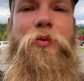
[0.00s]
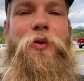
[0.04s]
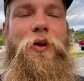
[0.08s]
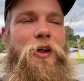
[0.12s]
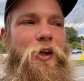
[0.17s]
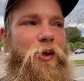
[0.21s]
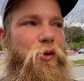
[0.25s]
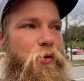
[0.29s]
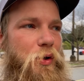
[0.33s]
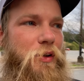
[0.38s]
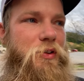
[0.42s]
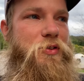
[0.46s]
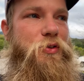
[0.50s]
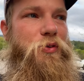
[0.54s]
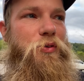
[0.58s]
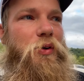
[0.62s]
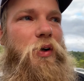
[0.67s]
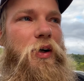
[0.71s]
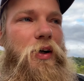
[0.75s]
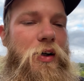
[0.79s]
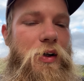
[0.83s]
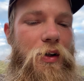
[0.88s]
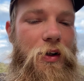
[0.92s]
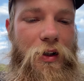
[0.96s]
we're going
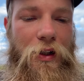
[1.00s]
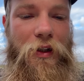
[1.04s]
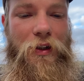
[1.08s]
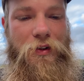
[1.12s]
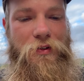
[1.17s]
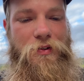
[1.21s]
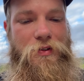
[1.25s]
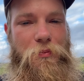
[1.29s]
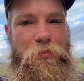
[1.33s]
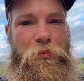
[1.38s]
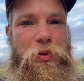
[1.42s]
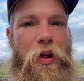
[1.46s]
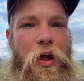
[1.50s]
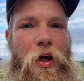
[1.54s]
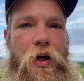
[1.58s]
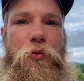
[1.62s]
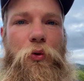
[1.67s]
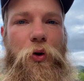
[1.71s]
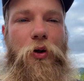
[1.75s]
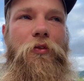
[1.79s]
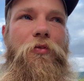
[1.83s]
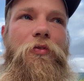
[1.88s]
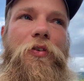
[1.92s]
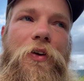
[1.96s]
to uh, get some
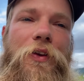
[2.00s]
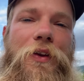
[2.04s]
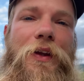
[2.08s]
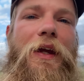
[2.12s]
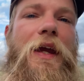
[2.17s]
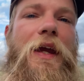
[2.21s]
plywood for the